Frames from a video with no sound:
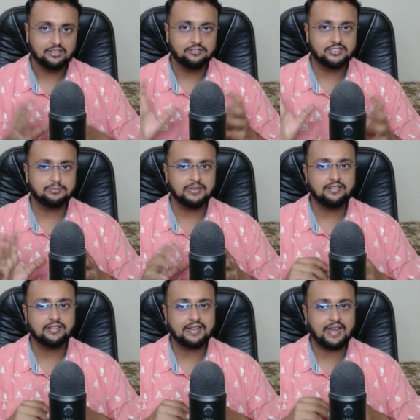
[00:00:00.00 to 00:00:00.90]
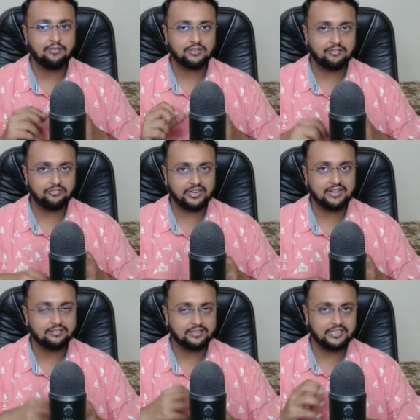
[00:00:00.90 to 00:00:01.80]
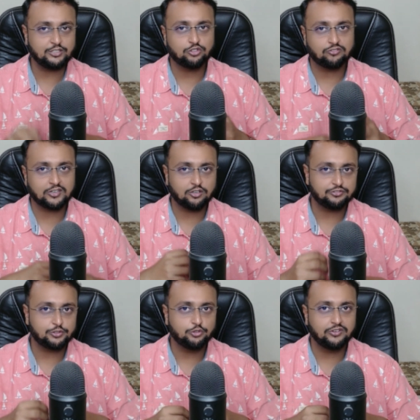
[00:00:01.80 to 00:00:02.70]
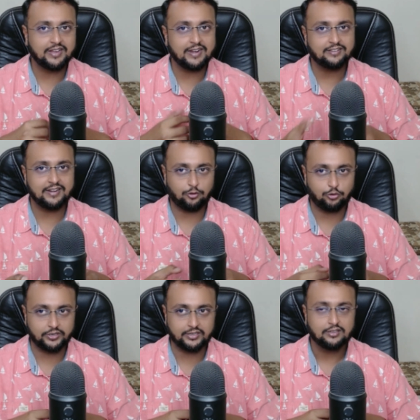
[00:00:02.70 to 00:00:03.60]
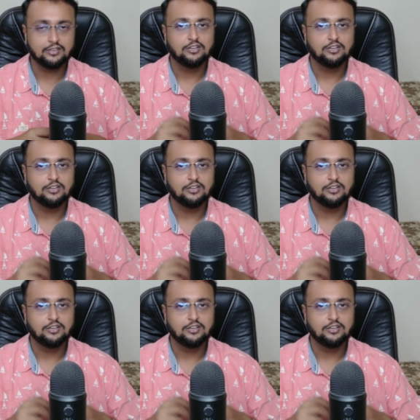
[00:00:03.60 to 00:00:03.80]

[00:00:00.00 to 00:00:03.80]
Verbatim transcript: which means that after every class each one of you will get the recording